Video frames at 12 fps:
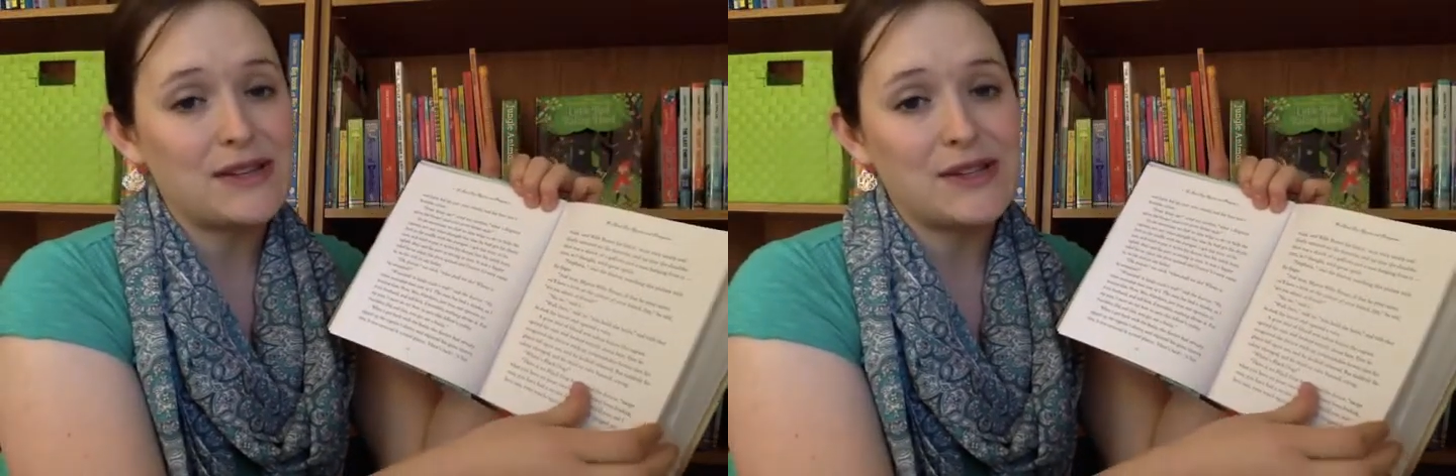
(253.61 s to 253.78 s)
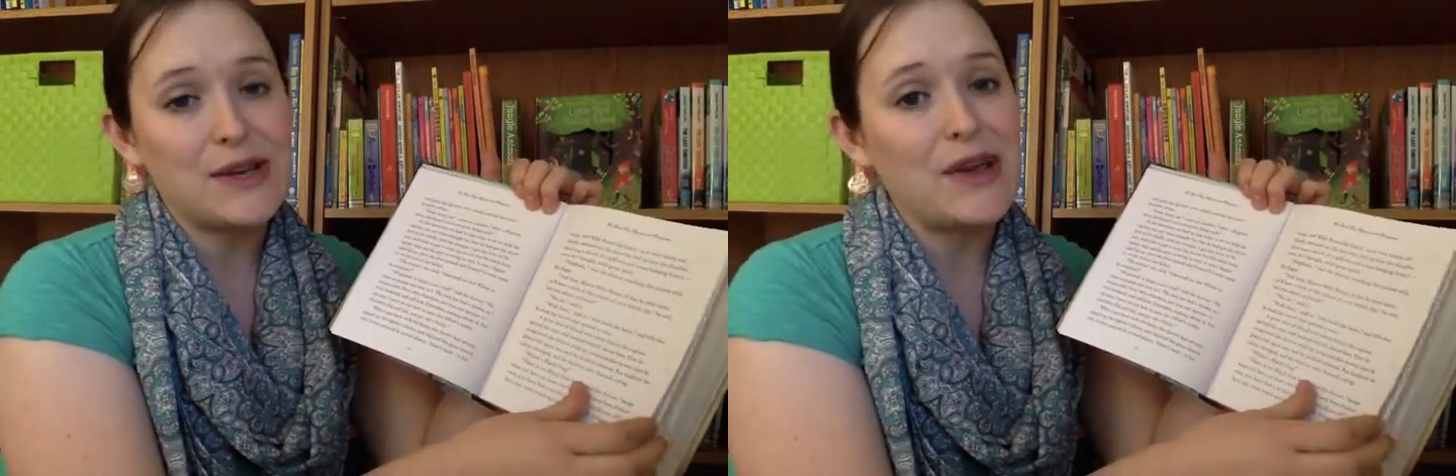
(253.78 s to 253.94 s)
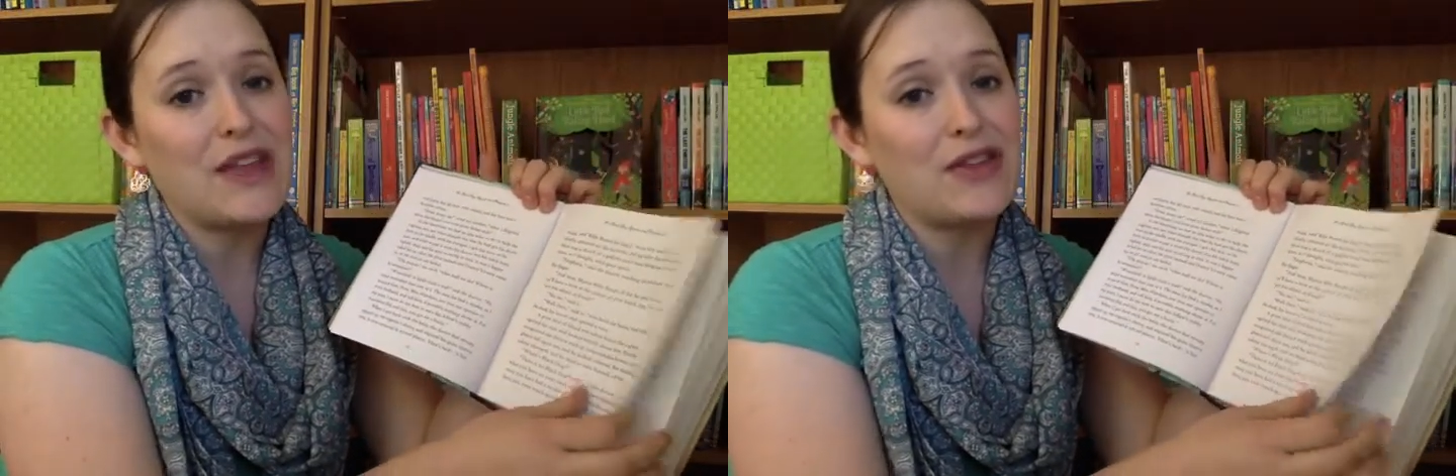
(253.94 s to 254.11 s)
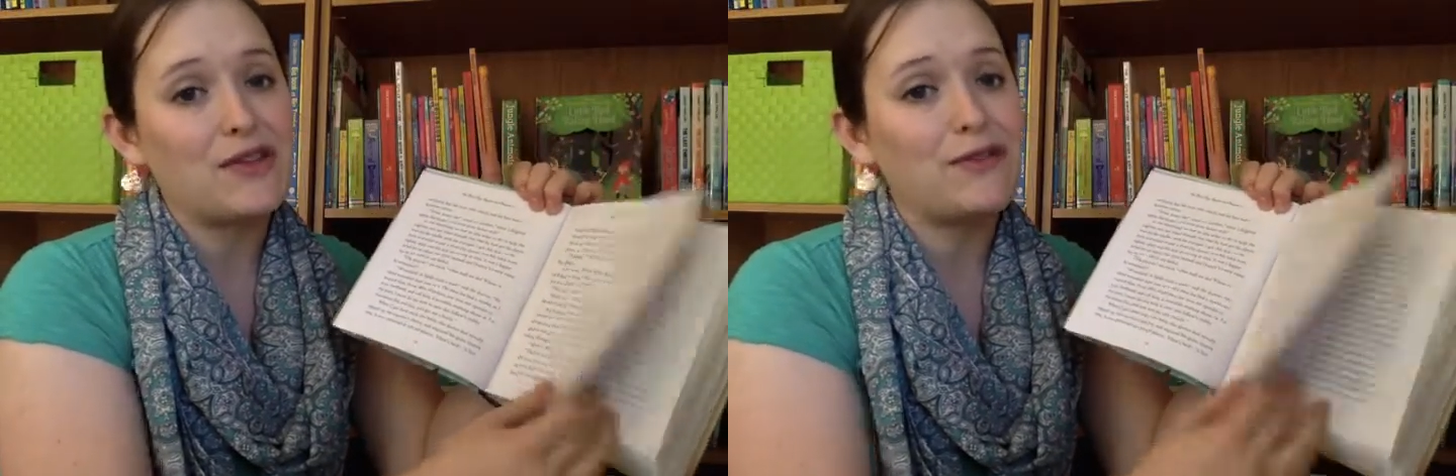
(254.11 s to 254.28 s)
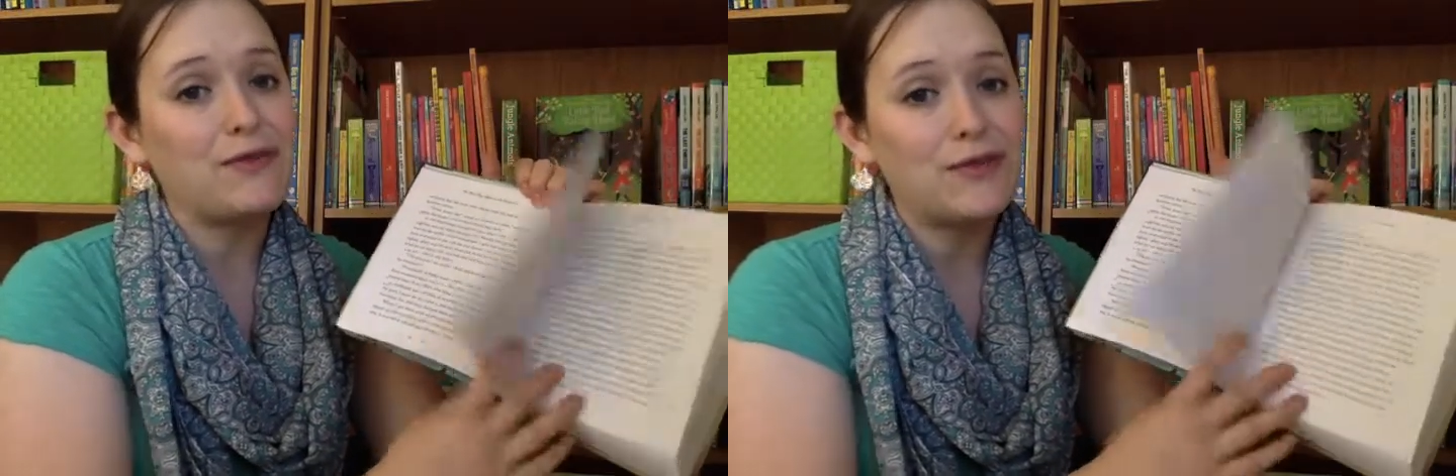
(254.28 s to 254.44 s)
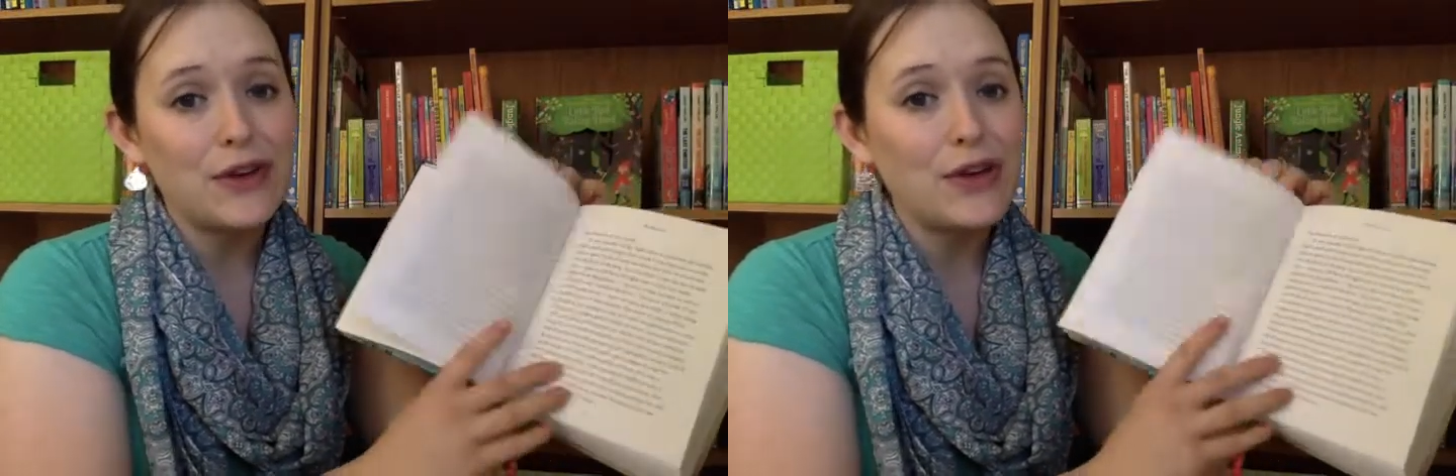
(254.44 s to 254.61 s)
so you get the
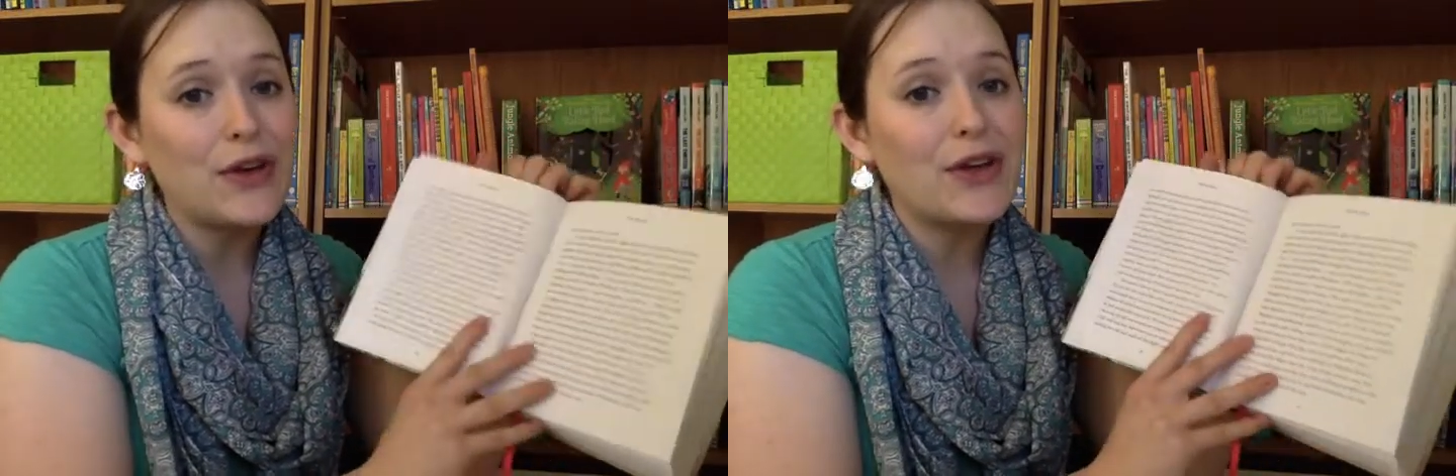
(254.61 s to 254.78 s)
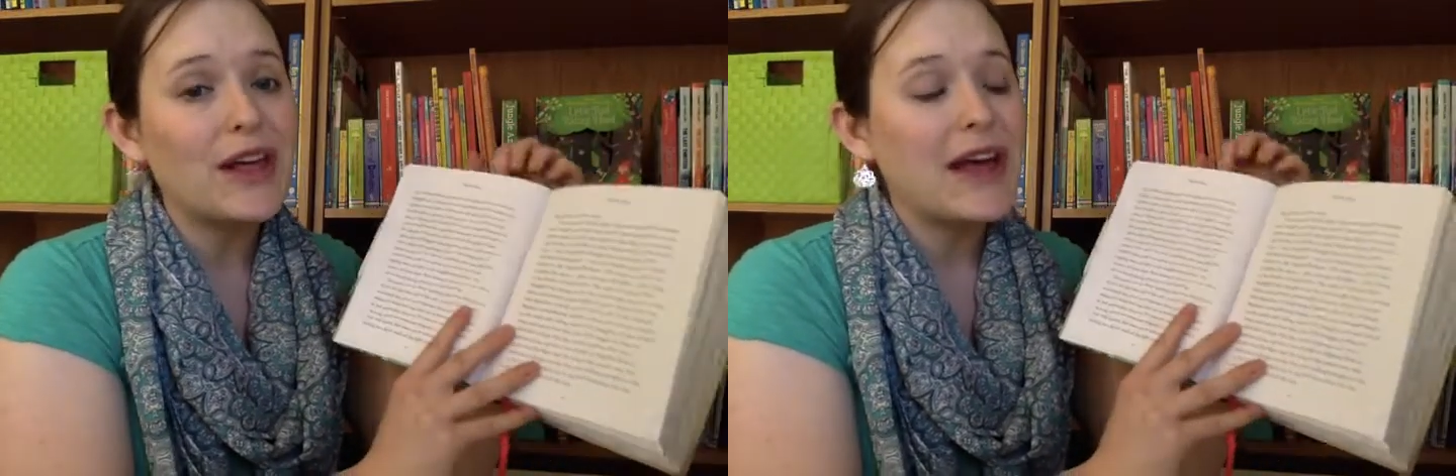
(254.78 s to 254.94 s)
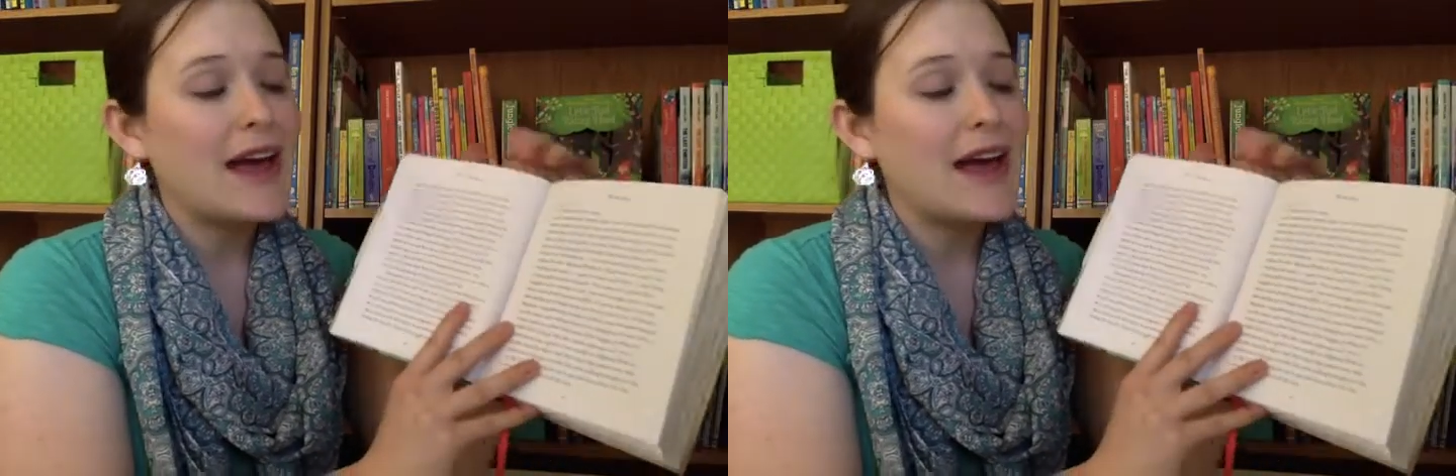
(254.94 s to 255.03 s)
full,